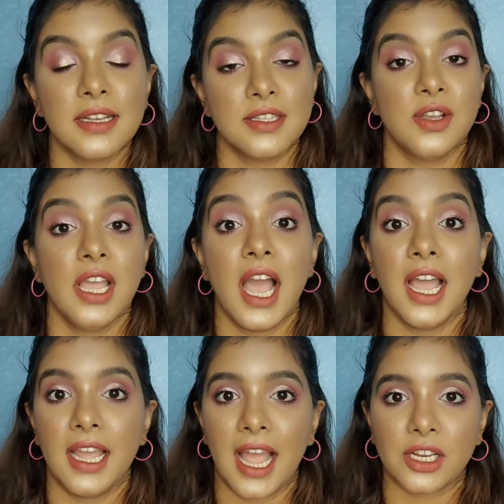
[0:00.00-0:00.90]
So yeah,
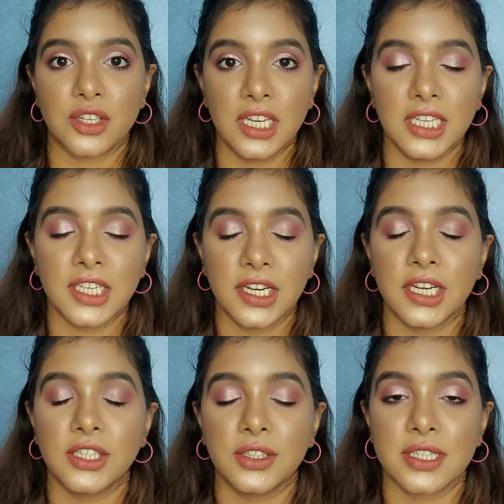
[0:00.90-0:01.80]
I actually
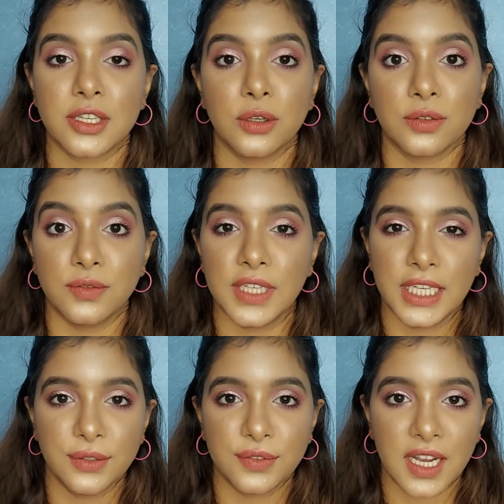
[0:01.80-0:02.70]
created this look
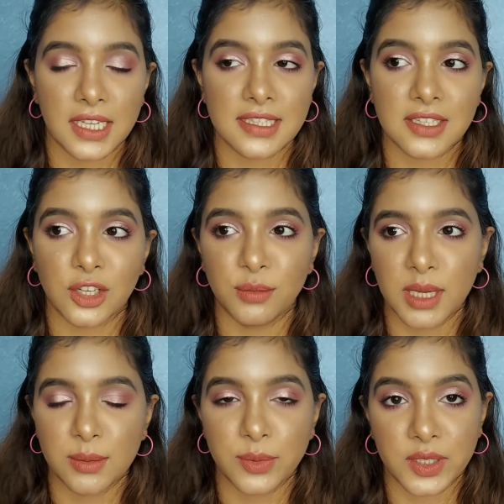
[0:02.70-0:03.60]
very fast on
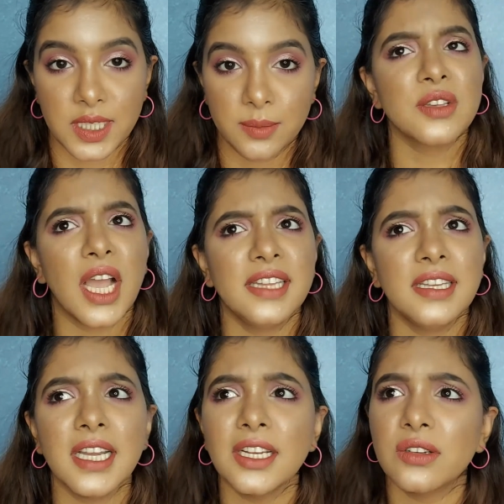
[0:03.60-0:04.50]
my birthday. So I
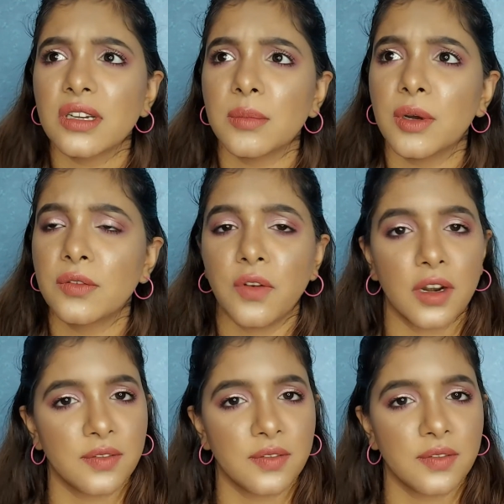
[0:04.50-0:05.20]
think I took about